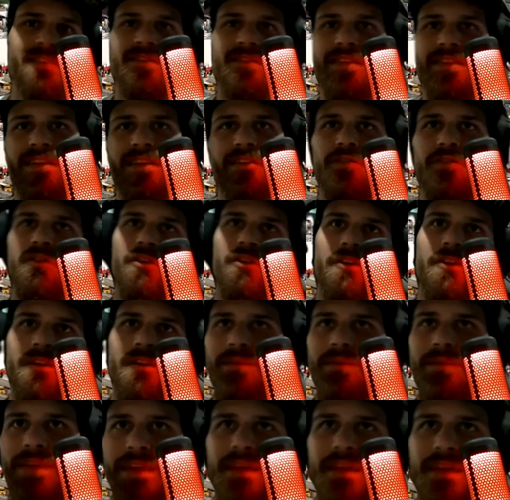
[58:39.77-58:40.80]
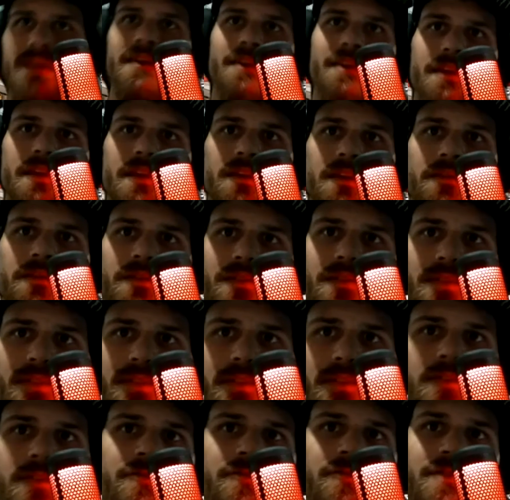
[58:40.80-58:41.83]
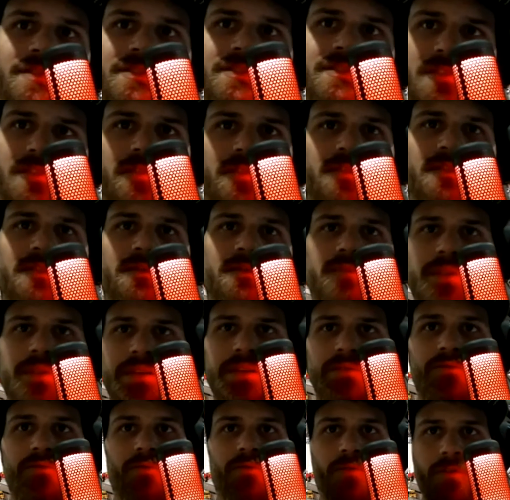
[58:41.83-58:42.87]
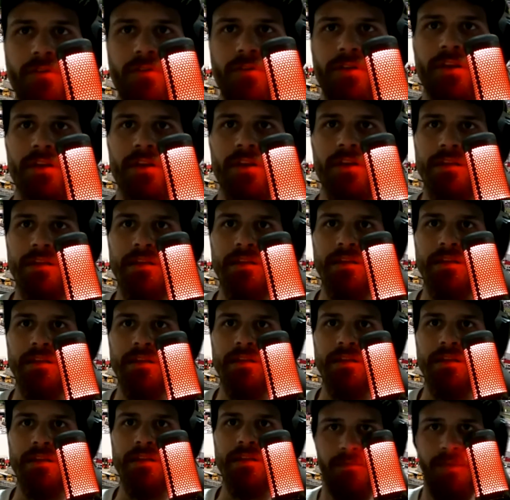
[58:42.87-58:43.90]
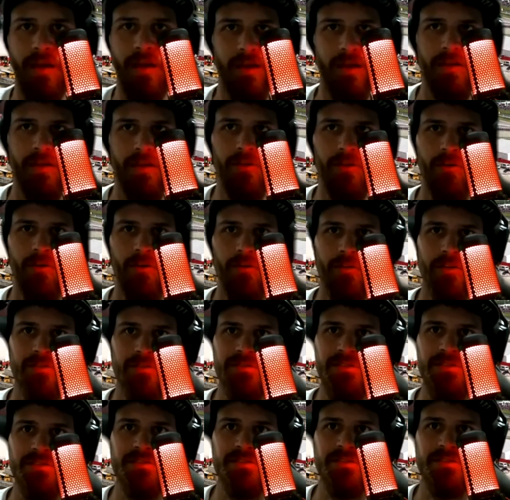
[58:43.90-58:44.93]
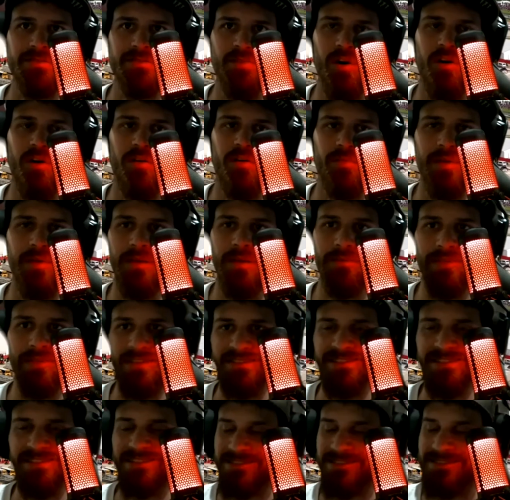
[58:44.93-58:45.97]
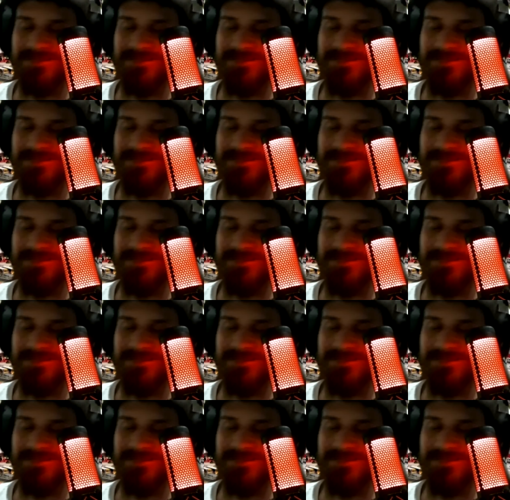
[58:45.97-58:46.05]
alarm yet, even though it's starting to be worrying. Like, you know, there's a small beep that says